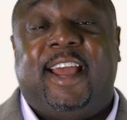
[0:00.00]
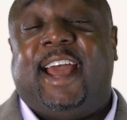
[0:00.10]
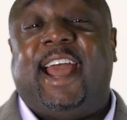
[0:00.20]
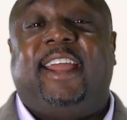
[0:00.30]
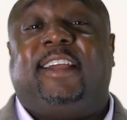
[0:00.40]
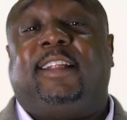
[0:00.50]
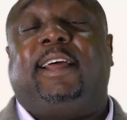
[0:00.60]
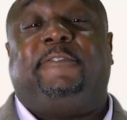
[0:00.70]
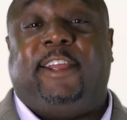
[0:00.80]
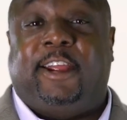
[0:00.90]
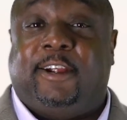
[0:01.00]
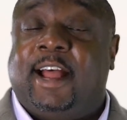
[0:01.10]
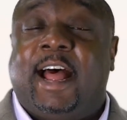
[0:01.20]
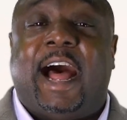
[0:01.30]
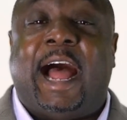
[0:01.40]
Hey, Cliff here.
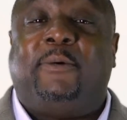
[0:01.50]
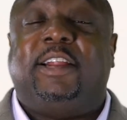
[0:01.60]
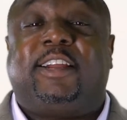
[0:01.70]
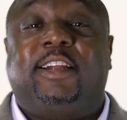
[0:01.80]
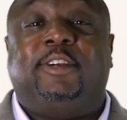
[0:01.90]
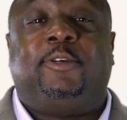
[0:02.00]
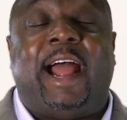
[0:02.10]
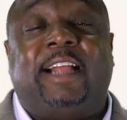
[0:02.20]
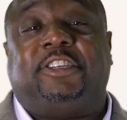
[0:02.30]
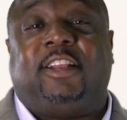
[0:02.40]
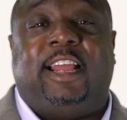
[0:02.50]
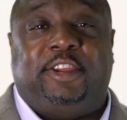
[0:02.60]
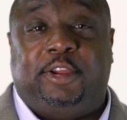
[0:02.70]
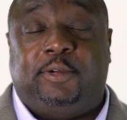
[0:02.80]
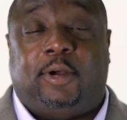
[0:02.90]
I want to congratulate
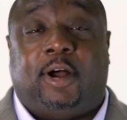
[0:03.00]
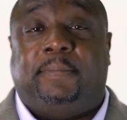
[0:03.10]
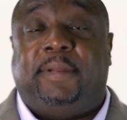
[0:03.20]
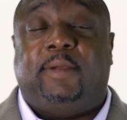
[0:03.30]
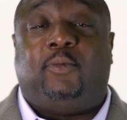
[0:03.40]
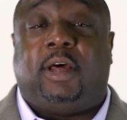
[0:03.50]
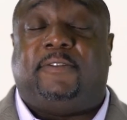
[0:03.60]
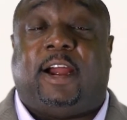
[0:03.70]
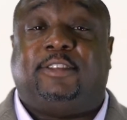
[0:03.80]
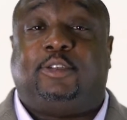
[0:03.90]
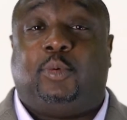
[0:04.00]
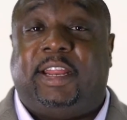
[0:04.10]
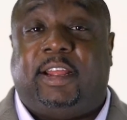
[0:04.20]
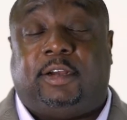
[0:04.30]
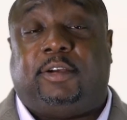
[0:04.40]
you on being one of our
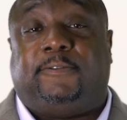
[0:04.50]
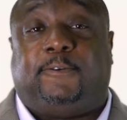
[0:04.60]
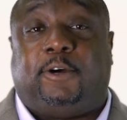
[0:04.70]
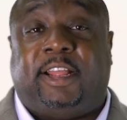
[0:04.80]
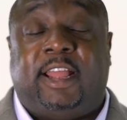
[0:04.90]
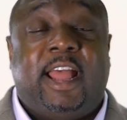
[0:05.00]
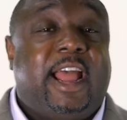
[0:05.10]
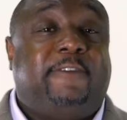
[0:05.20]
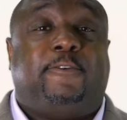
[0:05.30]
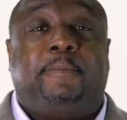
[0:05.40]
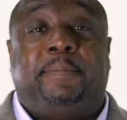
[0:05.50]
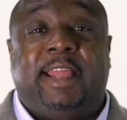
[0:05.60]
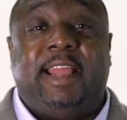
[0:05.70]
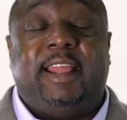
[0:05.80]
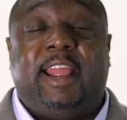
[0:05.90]
20 under 40 and for
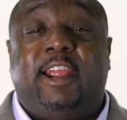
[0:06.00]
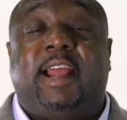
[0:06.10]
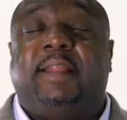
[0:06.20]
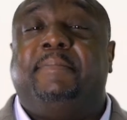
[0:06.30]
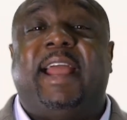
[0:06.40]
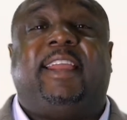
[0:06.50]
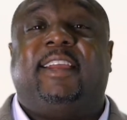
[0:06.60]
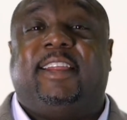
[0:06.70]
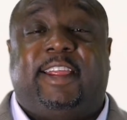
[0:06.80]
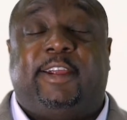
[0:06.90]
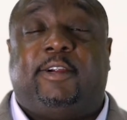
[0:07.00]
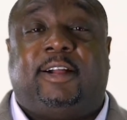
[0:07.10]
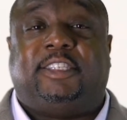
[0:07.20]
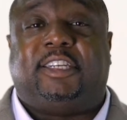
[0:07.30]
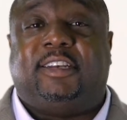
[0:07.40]
being here and making it here
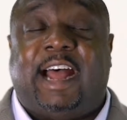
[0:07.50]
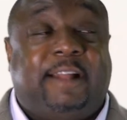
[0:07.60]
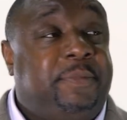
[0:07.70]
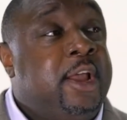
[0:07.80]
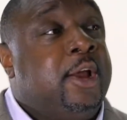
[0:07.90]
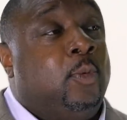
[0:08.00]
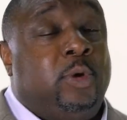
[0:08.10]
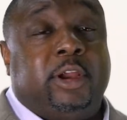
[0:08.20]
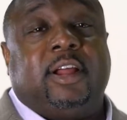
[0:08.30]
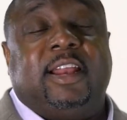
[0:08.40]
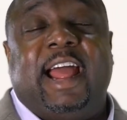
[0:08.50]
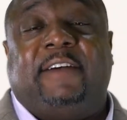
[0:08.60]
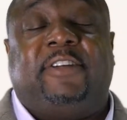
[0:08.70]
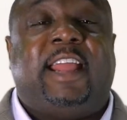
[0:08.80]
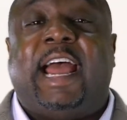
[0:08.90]
on tonight. We're going to
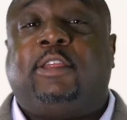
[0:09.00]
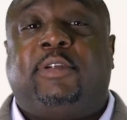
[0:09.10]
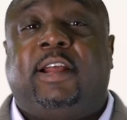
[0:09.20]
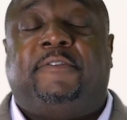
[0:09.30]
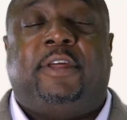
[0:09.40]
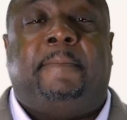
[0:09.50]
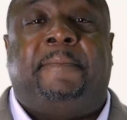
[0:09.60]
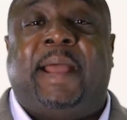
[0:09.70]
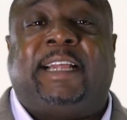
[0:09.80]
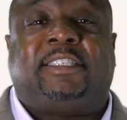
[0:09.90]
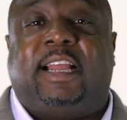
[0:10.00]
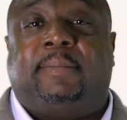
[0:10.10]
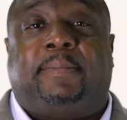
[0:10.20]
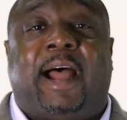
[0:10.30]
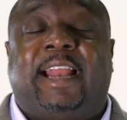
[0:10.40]
have a gathering of the best
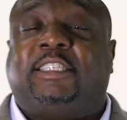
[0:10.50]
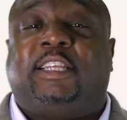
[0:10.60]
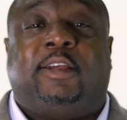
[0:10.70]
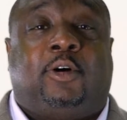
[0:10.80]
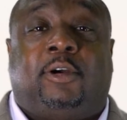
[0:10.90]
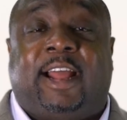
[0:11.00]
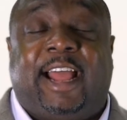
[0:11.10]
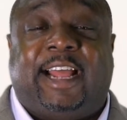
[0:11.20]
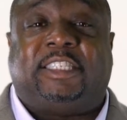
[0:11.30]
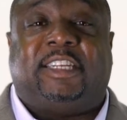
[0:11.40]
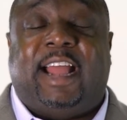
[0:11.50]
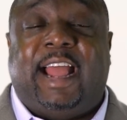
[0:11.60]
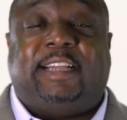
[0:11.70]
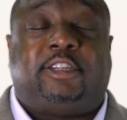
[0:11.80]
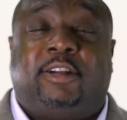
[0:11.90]
and brightest that ORRA has to
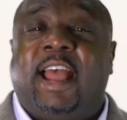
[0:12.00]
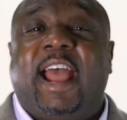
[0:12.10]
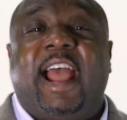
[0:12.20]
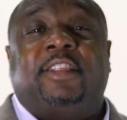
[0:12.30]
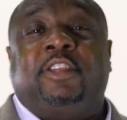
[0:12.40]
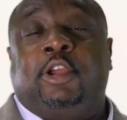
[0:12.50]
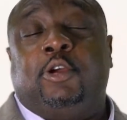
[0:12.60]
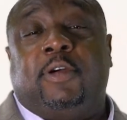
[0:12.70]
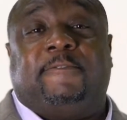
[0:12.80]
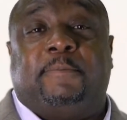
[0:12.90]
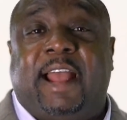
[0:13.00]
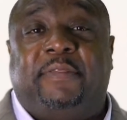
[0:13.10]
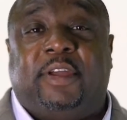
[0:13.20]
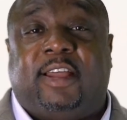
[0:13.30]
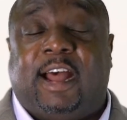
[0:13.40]
answer, and you have
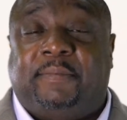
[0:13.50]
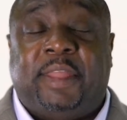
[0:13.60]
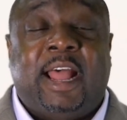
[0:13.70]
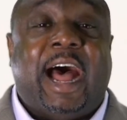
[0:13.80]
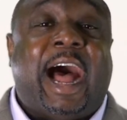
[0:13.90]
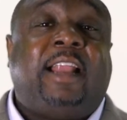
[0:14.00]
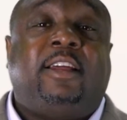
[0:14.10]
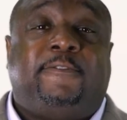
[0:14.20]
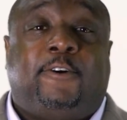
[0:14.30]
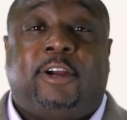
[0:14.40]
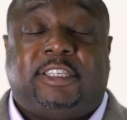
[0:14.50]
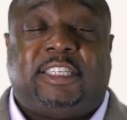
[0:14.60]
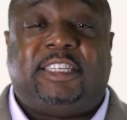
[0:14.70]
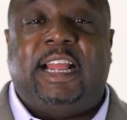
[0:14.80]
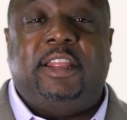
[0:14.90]
made the cut. I look forward to
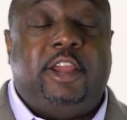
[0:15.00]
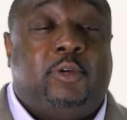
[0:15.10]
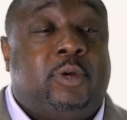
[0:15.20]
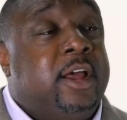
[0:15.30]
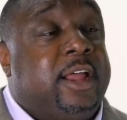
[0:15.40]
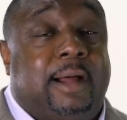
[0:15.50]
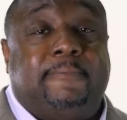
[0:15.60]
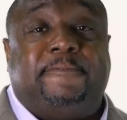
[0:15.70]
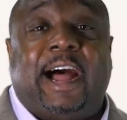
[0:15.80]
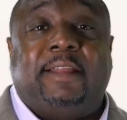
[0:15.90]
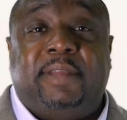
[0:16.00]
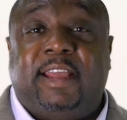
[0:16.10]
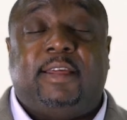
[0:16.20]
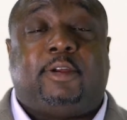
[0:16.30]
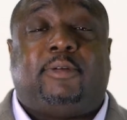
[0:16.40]
seeing you. Come find
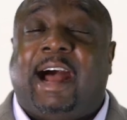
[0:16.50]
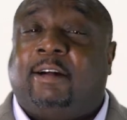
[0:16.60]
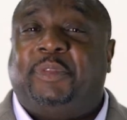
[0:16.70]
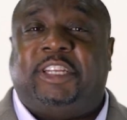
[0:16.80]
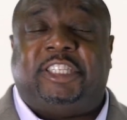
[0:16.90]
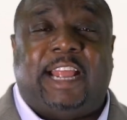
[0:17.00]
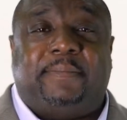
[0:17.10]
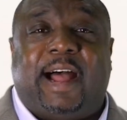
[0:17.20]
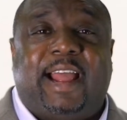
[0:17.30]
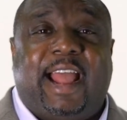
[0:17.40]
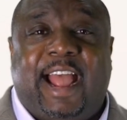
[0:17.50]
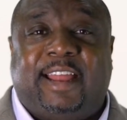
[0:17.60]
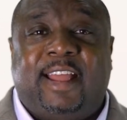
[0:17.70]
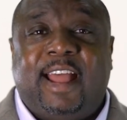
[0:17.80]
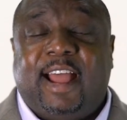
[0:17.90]
me in the crowd, shake my
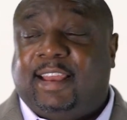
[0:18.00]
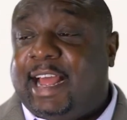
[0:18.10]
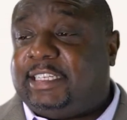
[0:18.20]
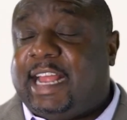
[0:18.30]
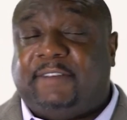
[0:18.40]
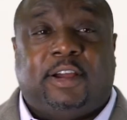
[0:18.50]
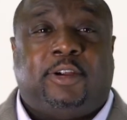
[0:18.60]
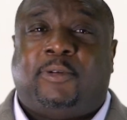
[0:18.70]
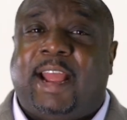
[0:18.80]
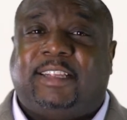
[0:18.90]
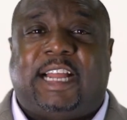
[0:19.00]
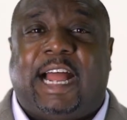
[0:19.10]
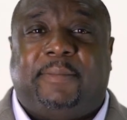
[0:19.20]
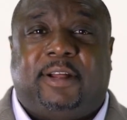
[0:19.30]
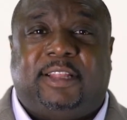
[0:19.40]
hand, and let's have a great
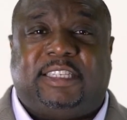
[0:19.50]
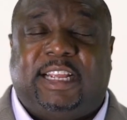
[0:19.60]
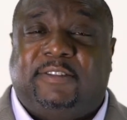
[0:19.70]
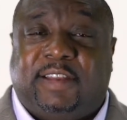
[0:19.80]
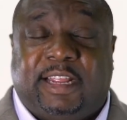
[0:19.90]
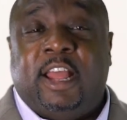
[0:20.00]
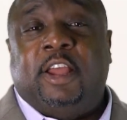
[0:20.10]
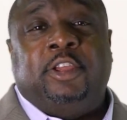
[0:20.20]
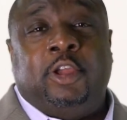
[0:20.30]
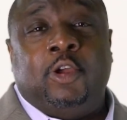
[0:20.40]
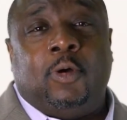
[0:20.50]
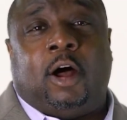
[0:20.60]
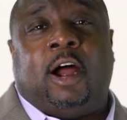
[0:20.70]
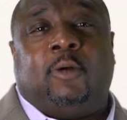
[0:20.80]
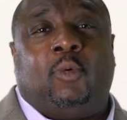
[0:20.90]
time on this evening. You
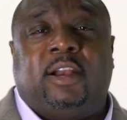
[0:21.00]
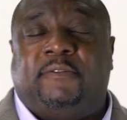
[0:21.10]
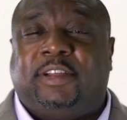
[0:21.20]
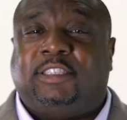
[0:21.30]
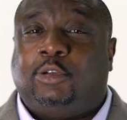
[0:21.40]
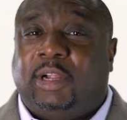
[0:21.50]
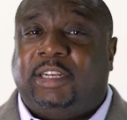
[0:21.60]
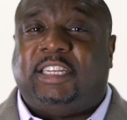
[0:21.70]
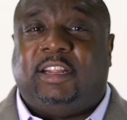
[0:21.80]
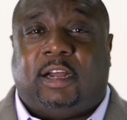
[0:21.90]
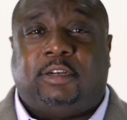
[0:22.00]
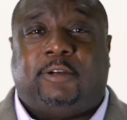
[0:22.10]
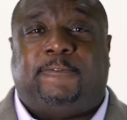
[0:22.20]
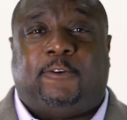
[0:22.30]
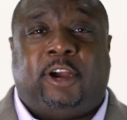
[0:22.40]
are one of the 20
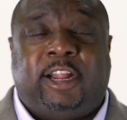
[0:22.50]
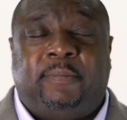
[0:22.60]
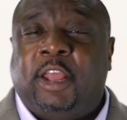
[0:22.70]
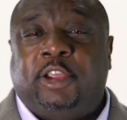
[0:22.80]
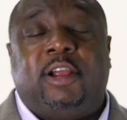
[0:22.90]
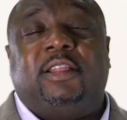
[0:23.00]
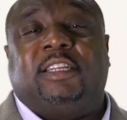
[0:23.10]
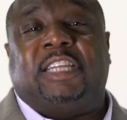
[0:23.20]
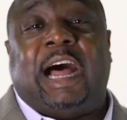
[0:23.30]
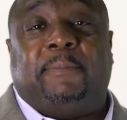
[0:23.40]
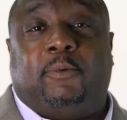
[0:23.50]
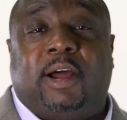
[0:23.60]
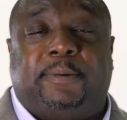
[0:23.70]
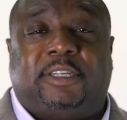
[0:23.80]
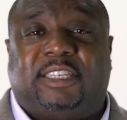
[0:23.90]
under 40. You're in the top
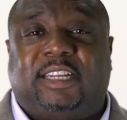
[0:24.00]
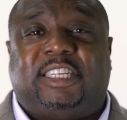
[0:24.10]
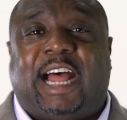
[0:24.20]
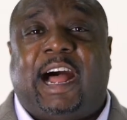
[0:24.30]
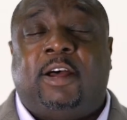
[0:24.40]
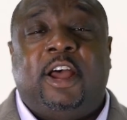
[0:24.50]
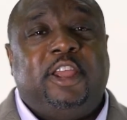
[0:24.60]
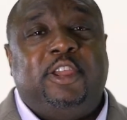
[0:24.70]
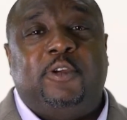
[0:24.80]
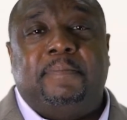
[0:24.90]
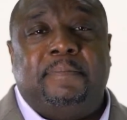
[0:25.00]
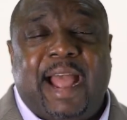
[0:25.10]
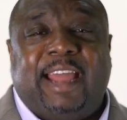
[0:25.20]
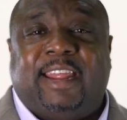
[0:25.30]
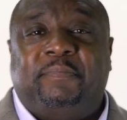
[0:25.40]
1 percentile. You
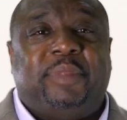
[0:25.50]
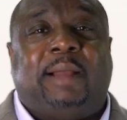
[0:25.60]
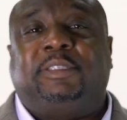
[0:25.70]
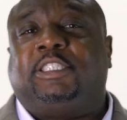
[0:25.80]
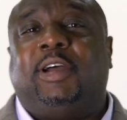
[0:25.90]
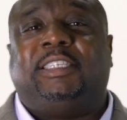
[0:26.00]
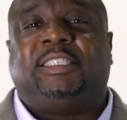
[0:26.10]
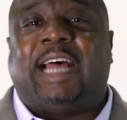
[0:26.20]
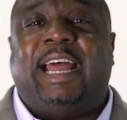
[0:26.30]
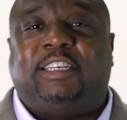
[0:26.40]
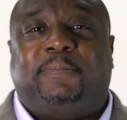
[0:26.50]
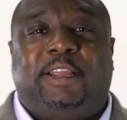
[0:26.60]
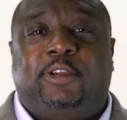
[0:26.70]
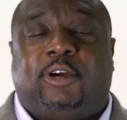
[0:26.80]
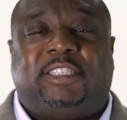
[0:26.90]
made it. I'm so excited to
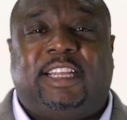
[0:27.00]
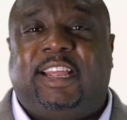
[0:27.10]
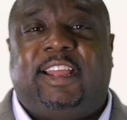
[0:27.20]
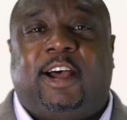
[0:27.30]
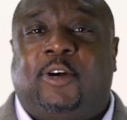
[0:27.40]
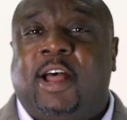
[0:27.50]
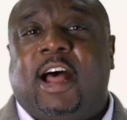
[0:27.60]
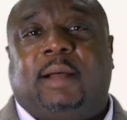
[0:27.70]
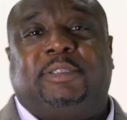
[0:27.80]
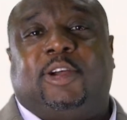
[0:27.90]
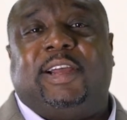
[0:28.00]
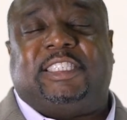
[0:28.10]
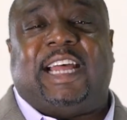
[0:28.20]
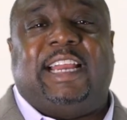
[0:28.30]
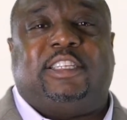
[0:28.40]
be your CEO. I'm so
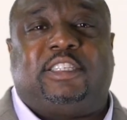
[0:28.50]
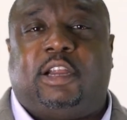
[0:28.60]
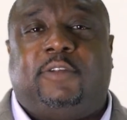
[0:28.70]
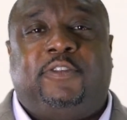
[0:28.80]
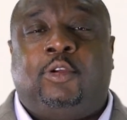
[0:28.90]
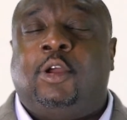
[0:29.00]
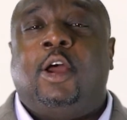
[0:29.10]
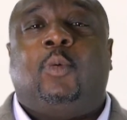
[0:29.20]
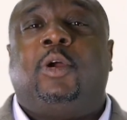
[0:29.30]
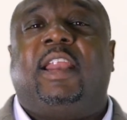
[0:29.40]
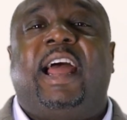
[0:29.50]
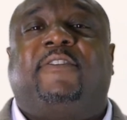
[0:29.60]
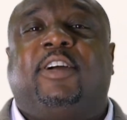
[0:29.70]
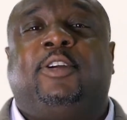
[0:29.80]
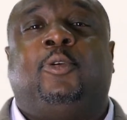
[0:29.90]
excited to serve you. We're going to
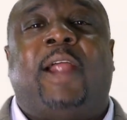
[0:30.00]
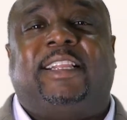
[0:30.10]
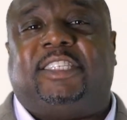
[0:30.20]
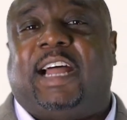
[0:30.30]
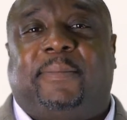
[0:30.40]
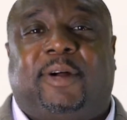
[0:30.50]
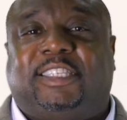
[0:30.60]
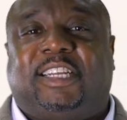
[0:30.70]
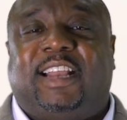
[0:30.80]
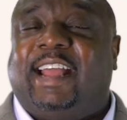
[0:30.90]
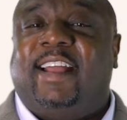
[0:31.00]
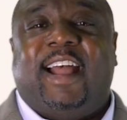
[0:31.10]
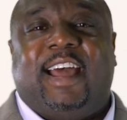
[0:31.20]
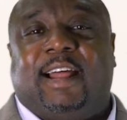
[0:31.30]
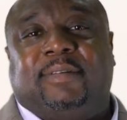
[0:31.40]
have a great time on tonight,
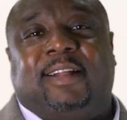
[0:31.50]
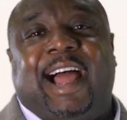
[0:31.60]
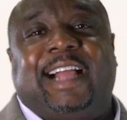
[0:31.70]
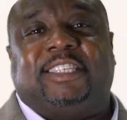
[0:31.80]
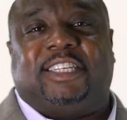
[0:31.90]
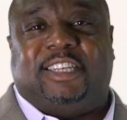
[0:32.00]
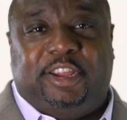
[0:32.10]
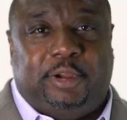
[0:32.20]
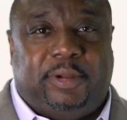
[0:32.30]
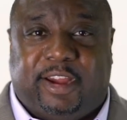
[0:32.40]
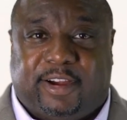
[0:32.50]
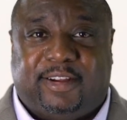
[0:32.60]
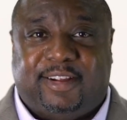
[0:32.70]
and I'm glad to see you here.